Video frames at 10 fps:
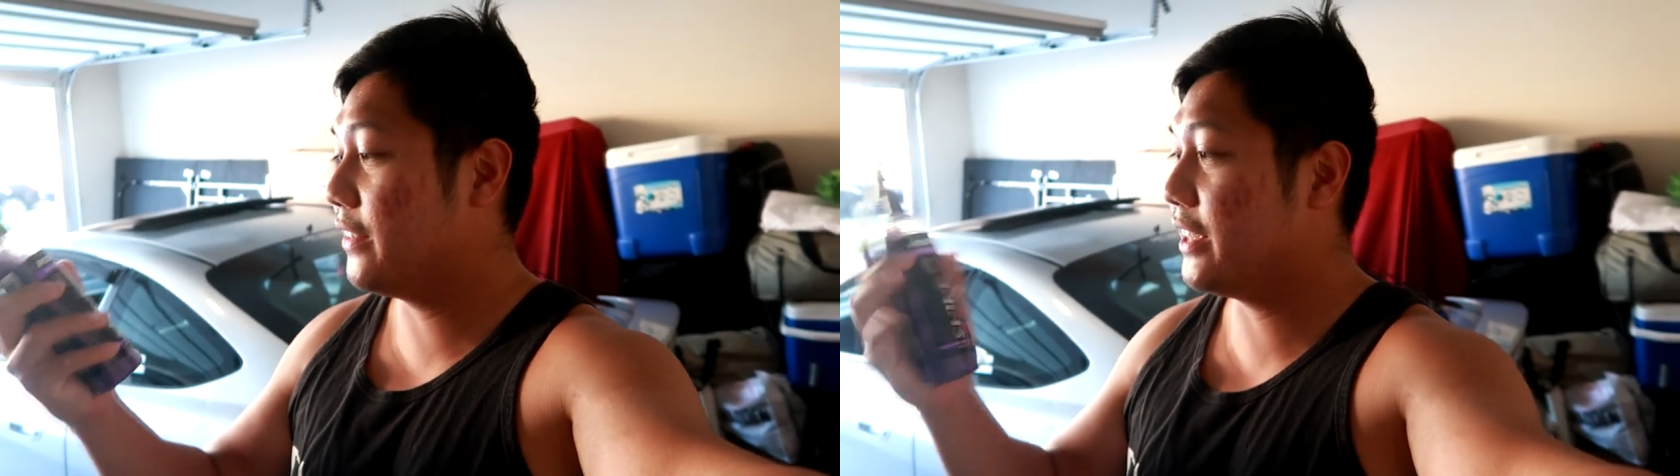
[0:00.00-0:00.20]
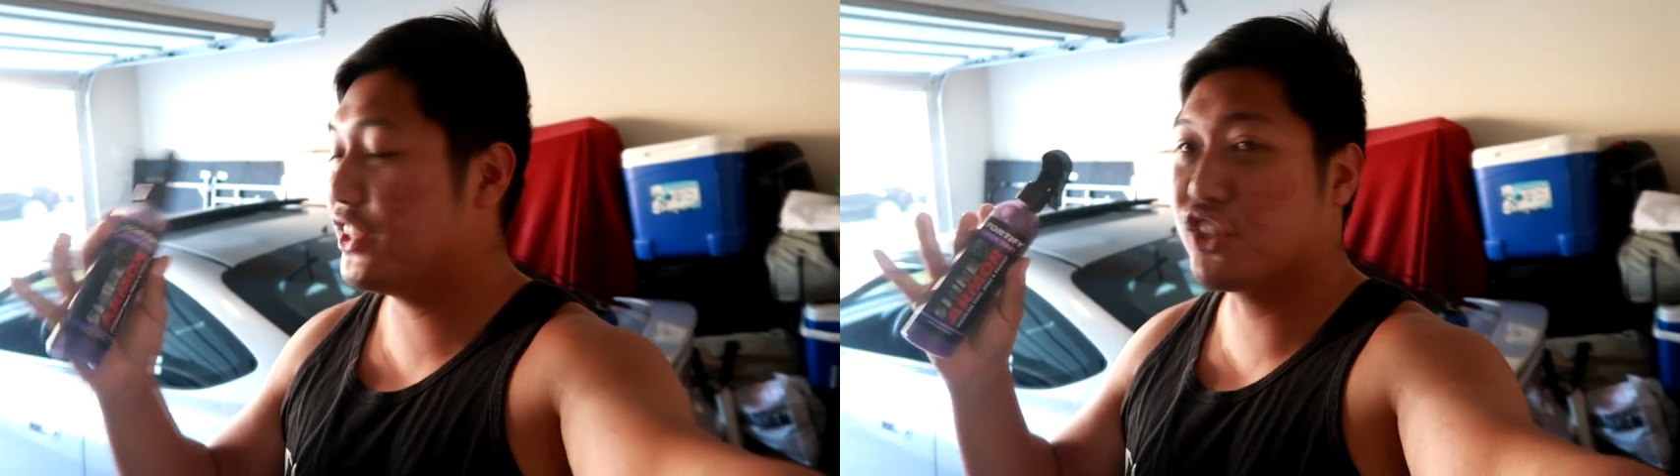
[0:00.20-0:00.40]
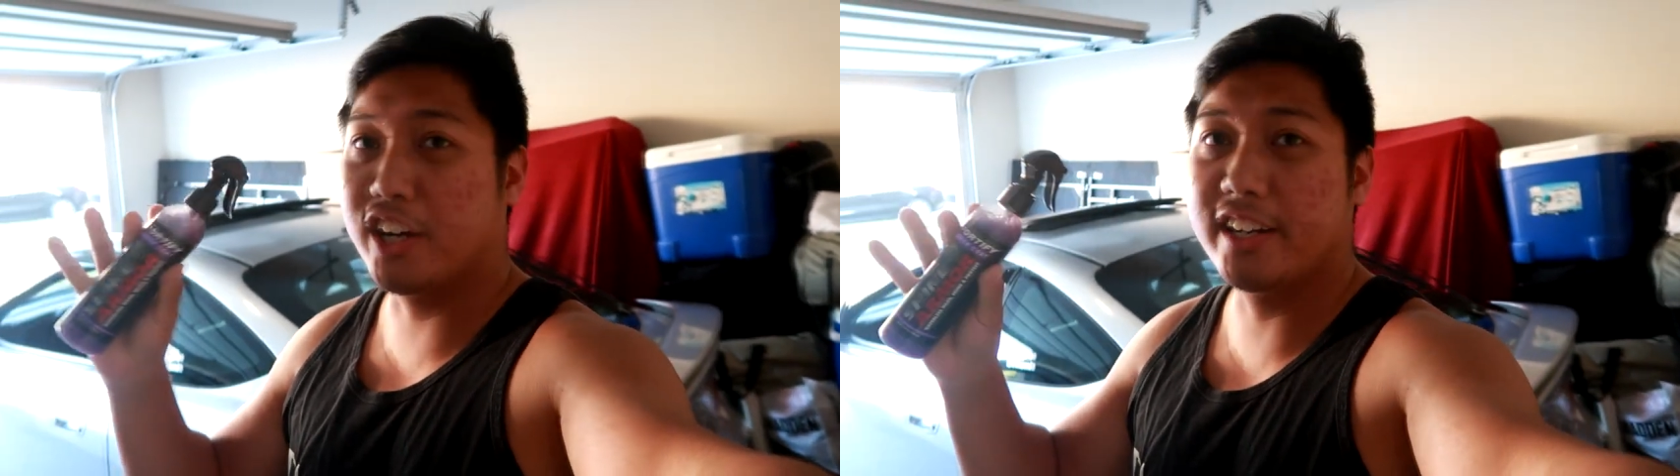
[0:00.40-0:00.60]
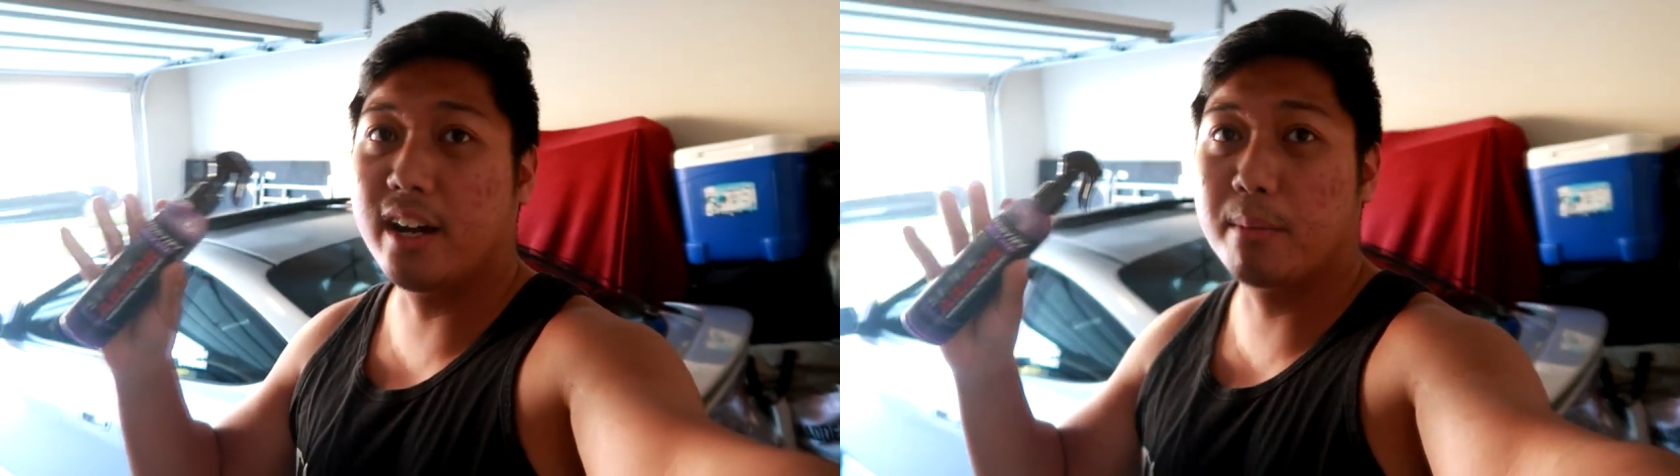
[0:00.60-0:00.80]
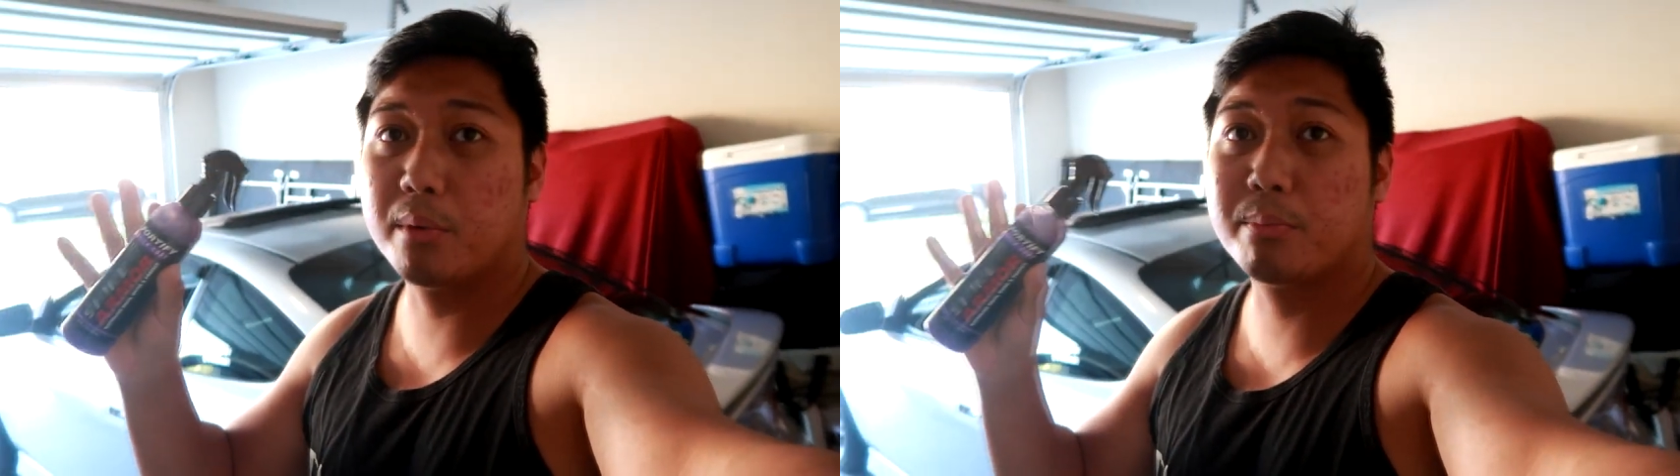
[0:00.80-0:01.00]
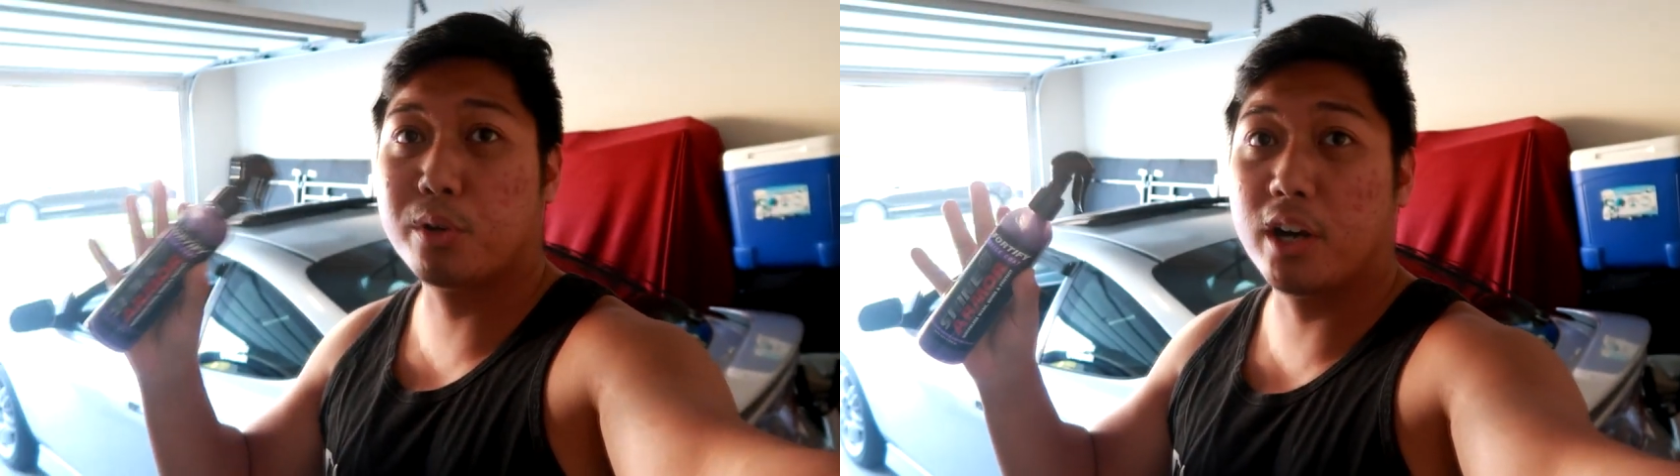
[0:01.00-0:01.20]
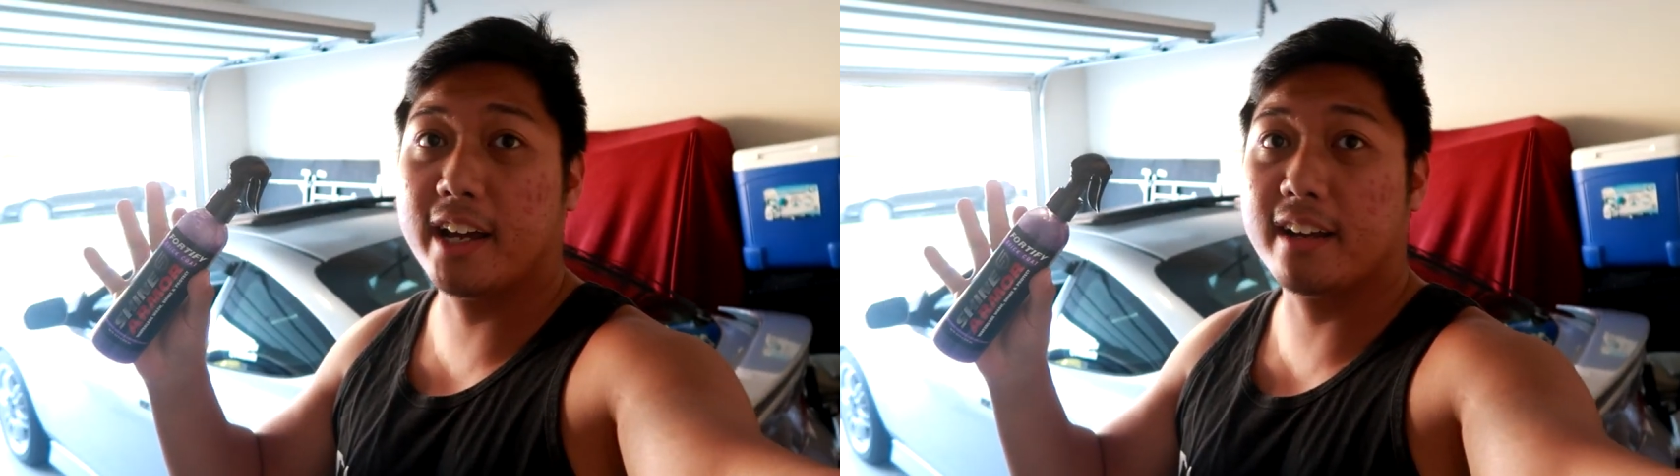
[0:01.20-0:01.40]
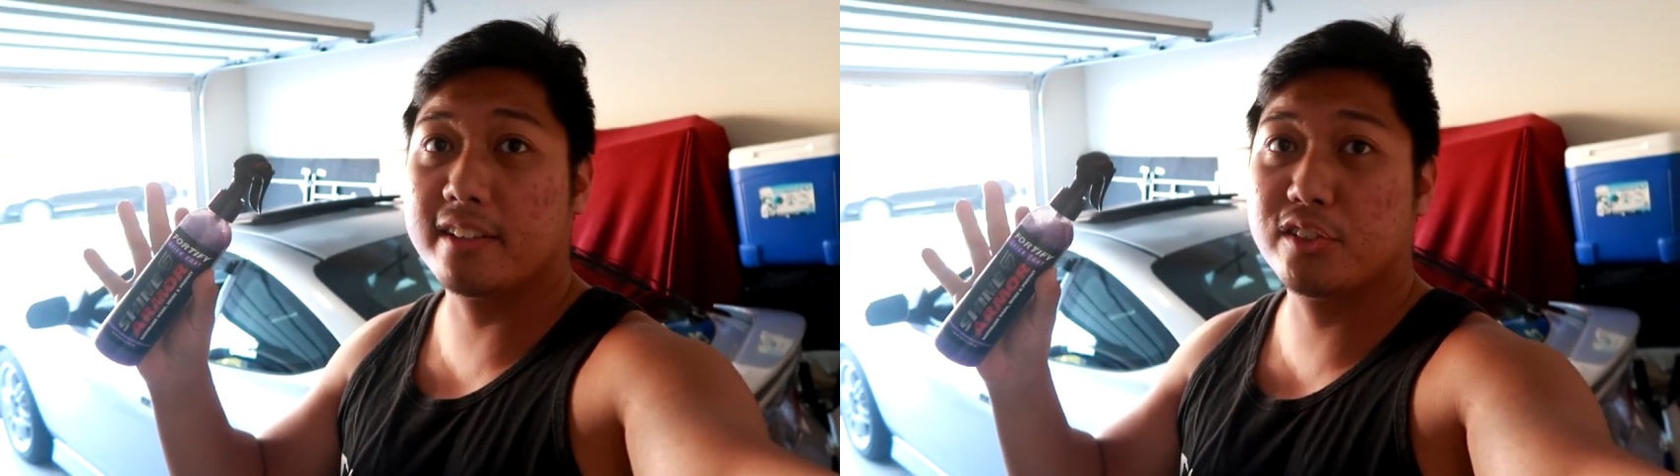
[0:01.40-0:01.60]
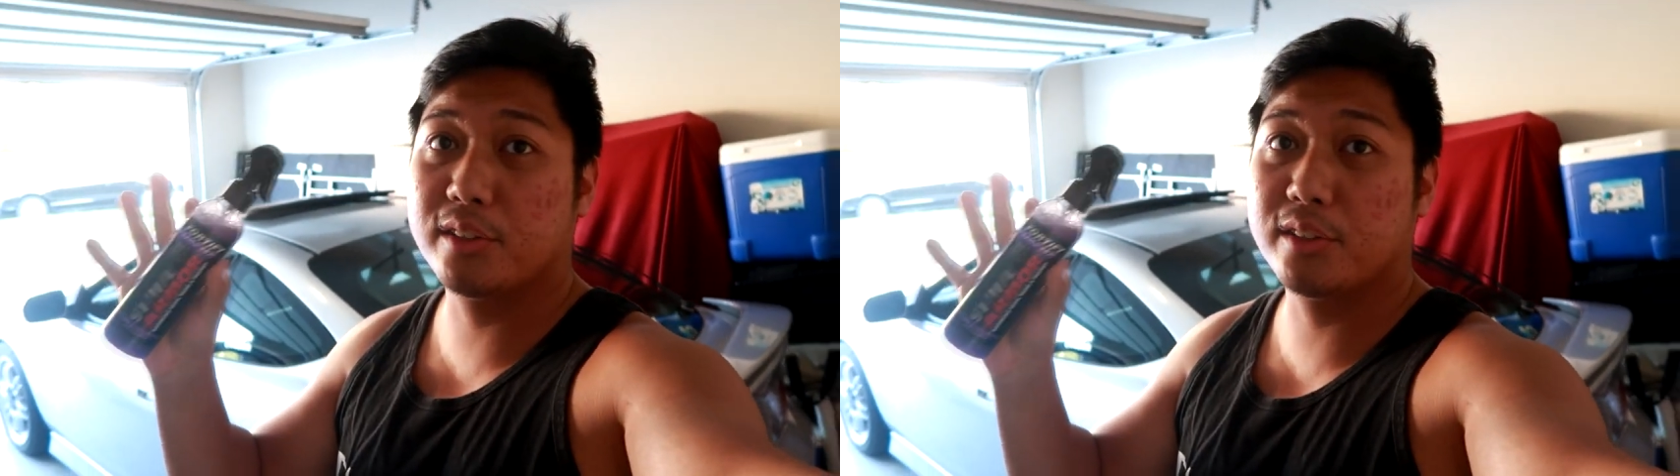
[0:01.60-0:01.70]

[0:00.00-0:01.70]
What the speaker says: the Shine Armor product.